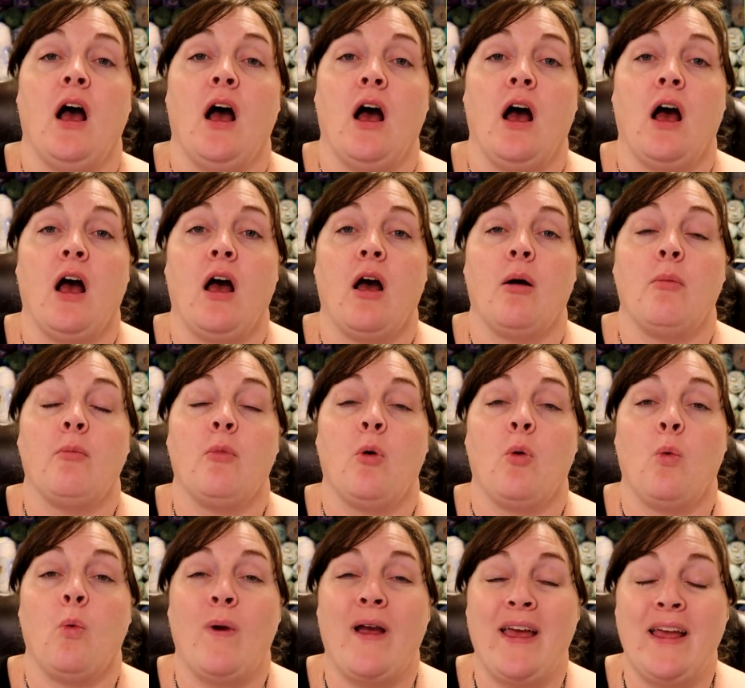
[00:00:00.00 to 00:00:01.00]

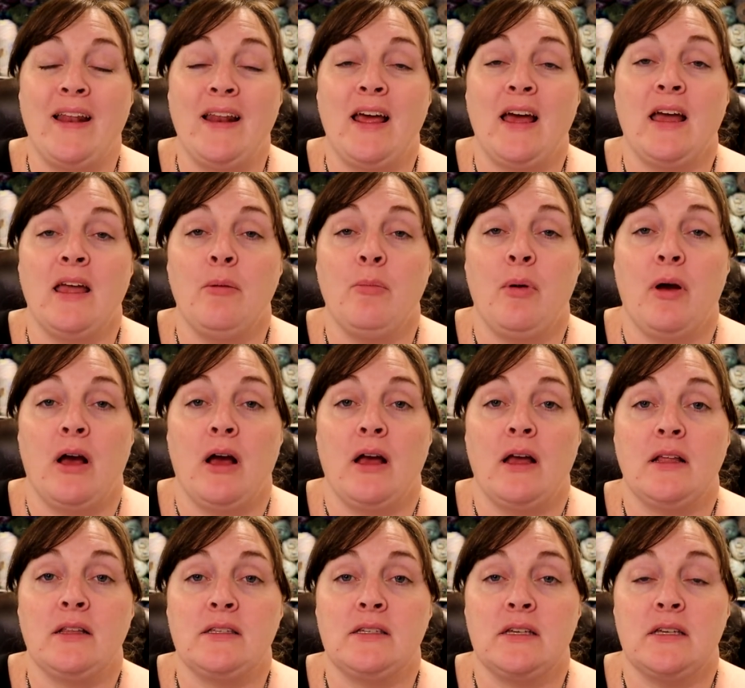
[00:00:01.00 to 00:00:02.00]
When I
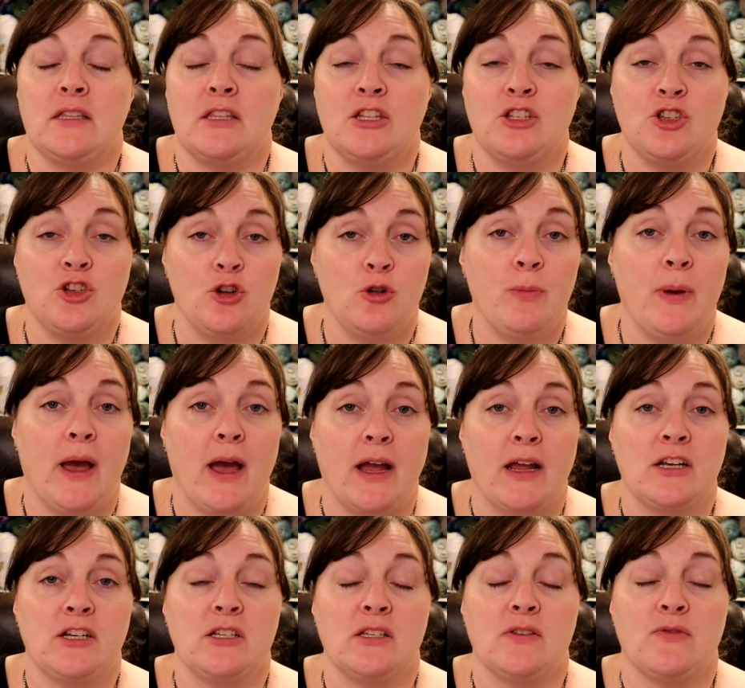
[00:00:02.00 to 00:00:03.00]
bought the 2
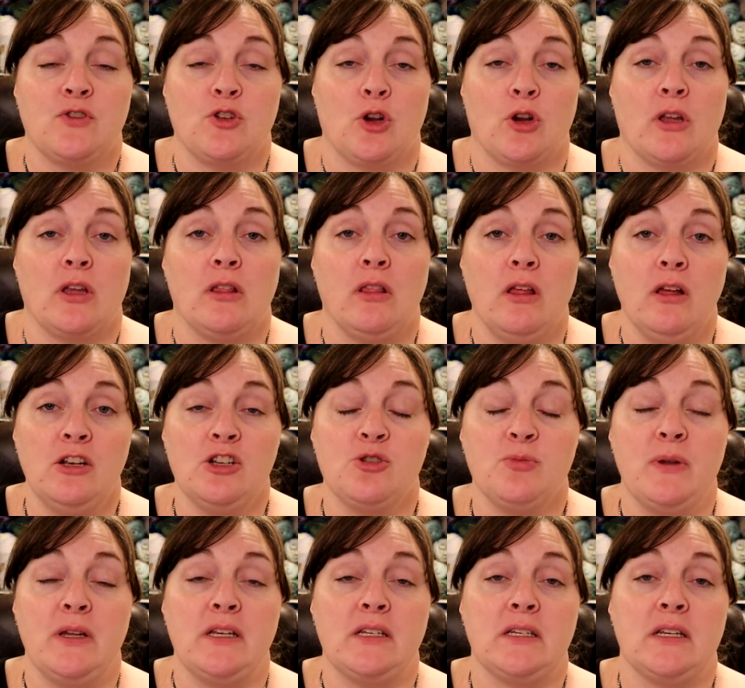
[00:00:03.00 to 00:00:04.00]
packages of turkey
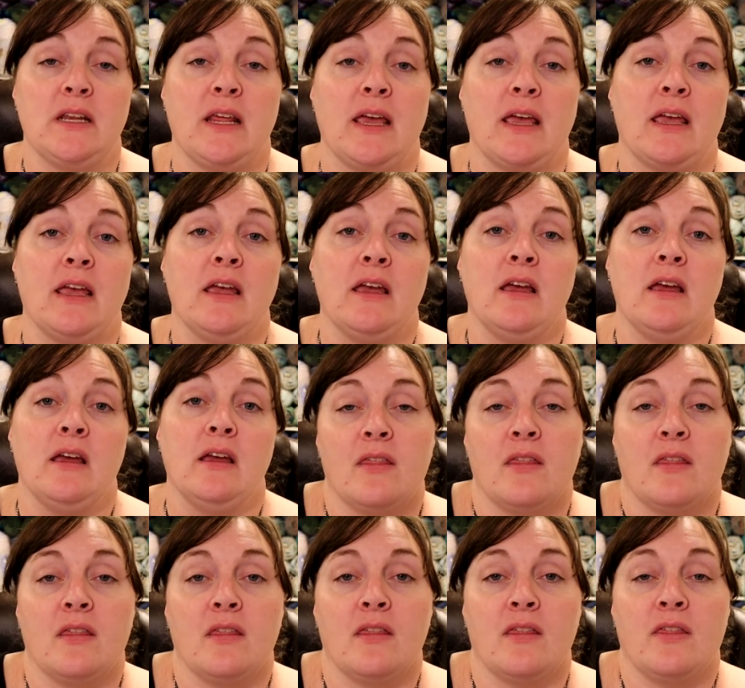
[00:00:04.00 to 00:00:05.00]
lunch meat today,
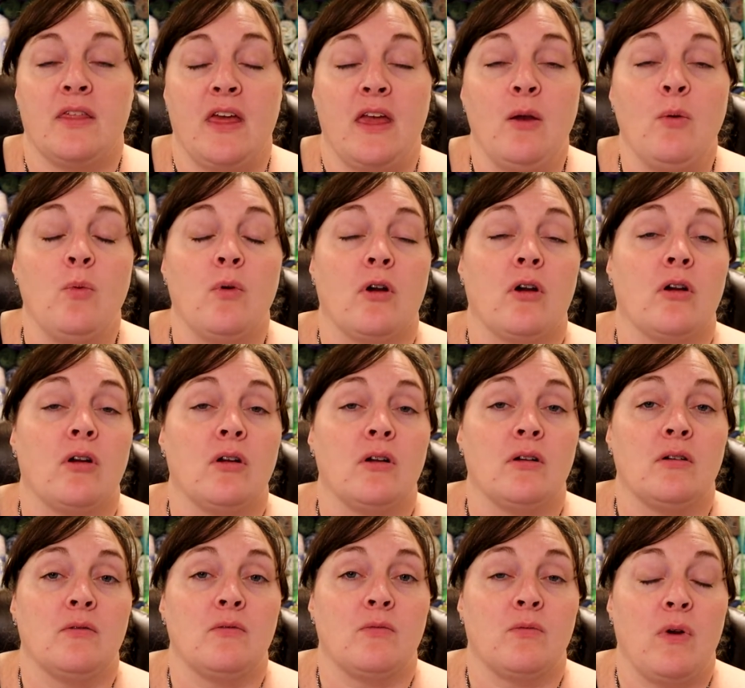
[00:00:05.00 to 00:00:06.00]
they
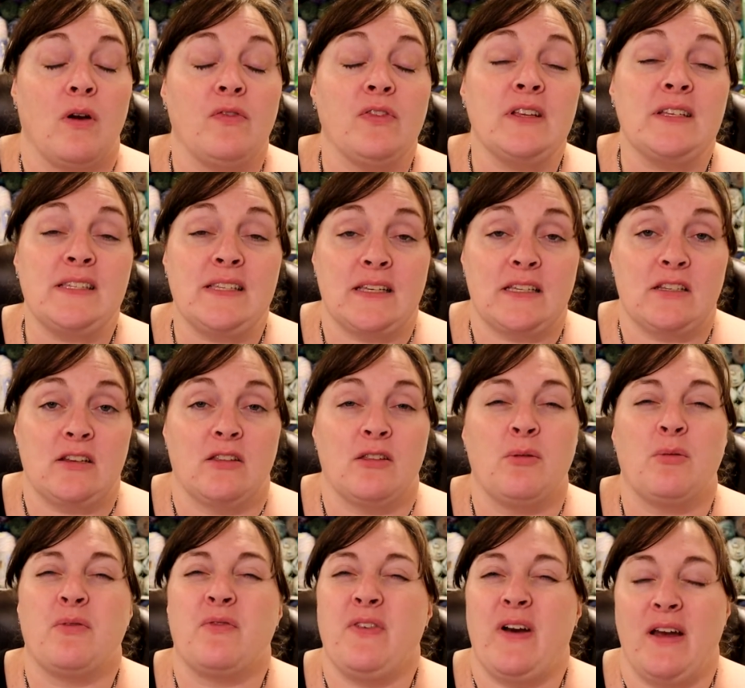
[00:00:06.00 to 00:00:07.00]
were roughly
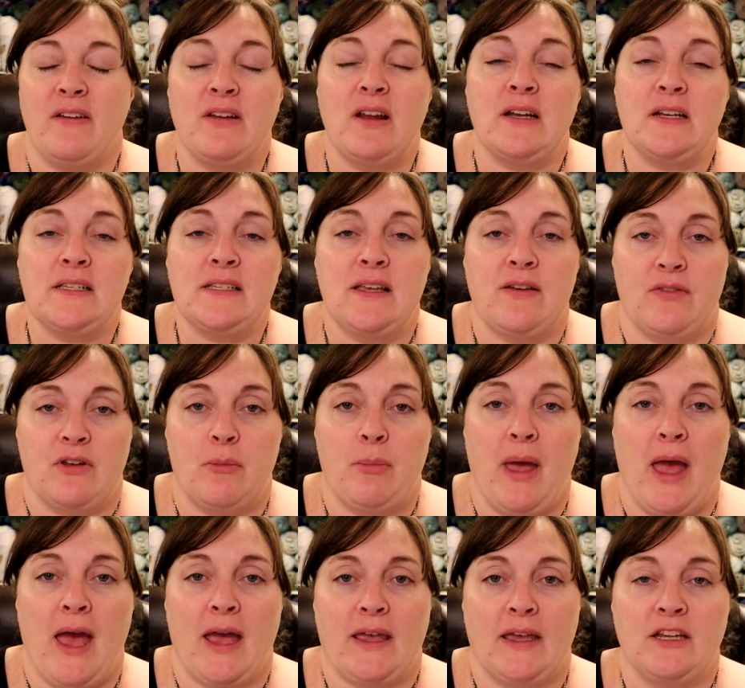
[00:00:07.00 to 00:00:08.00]
they were $5.97 a
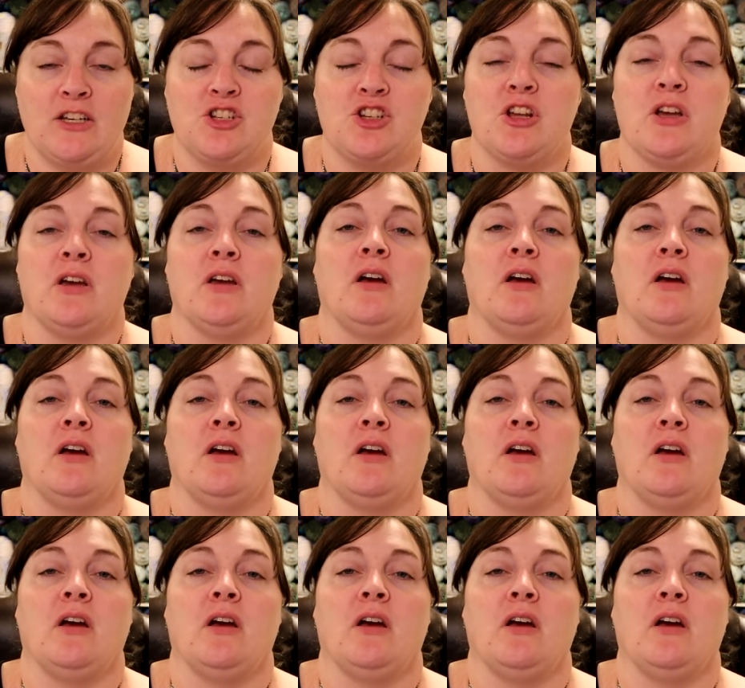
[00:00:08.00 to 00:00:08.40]
package.